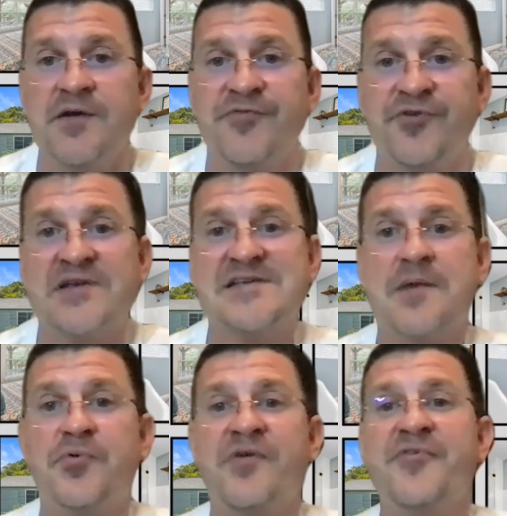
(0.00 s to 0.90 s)
For
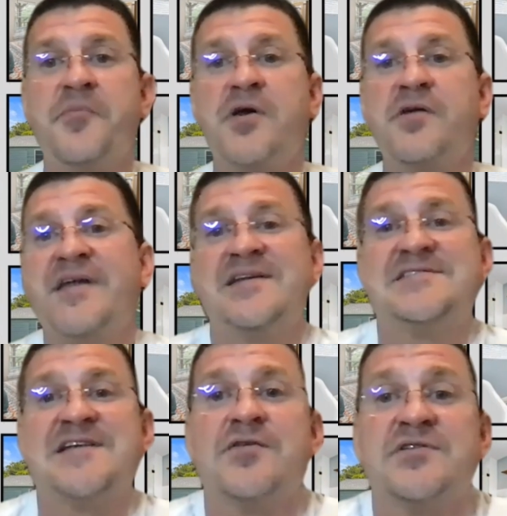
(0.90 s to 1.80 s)
example, if a motivated
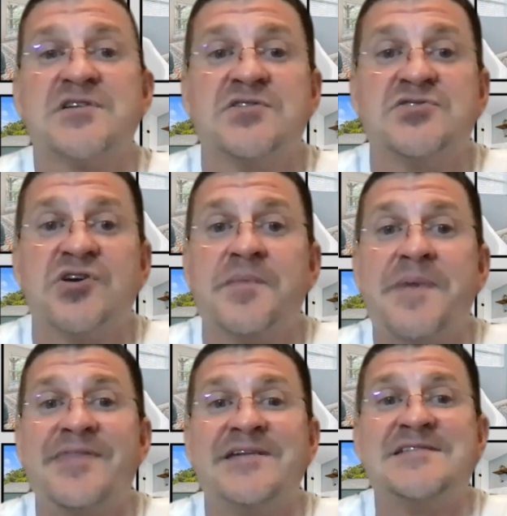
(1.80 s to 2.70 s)
seller is concerned
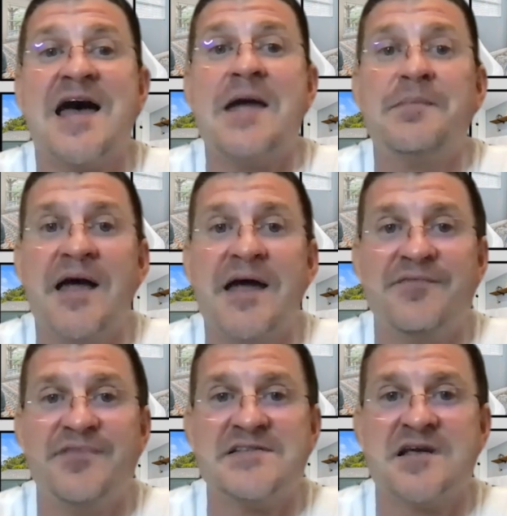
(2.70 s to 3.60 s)
about the timeline
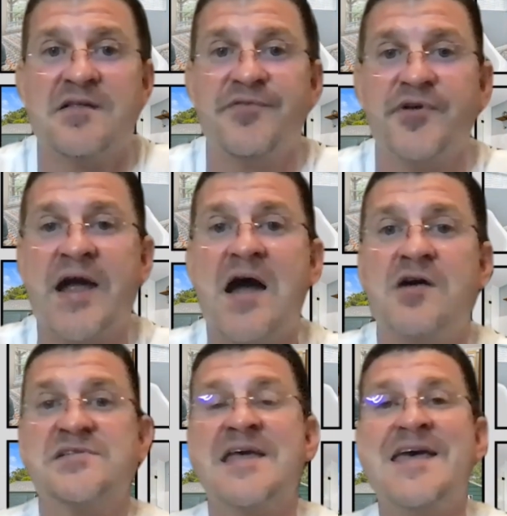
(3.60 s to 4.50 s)
of the sale of their house,